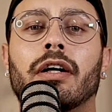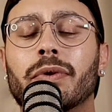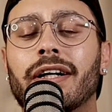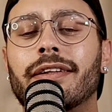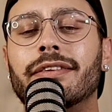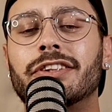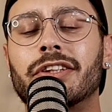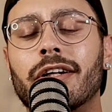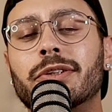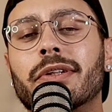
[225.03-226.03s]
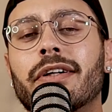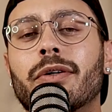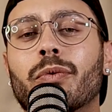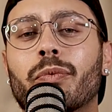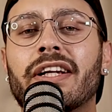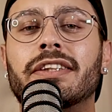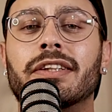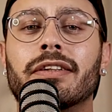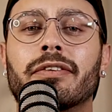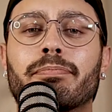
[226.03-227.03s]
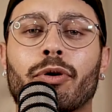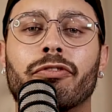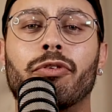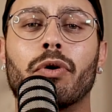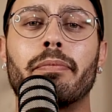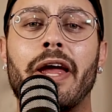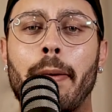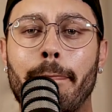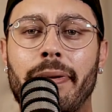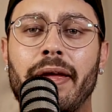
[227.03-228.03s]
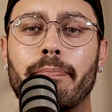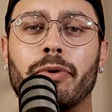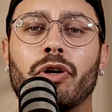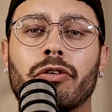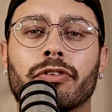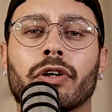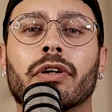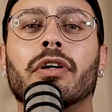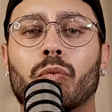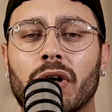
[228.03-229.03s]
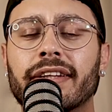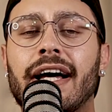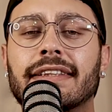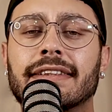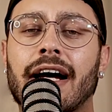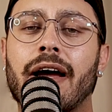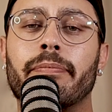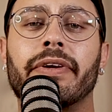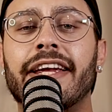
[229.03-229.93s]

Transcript: Well, Chandra went to perform a pit maneuver one last time.